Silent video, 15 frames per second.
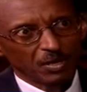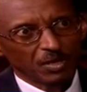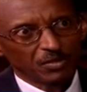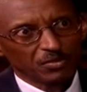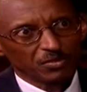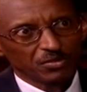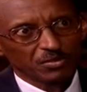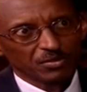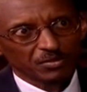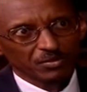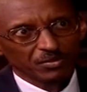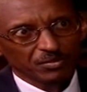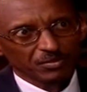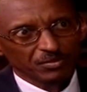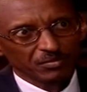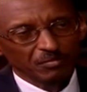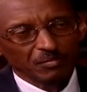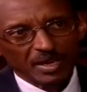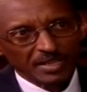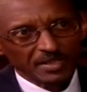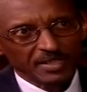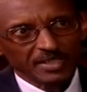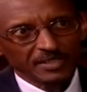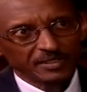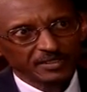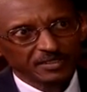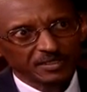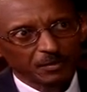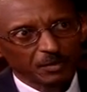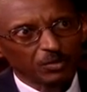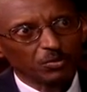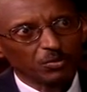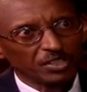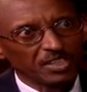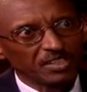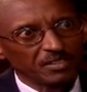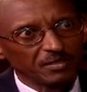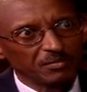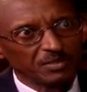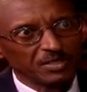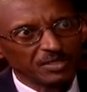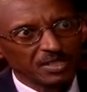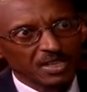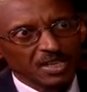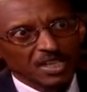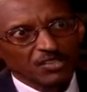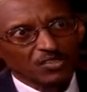about my death, about who killed me?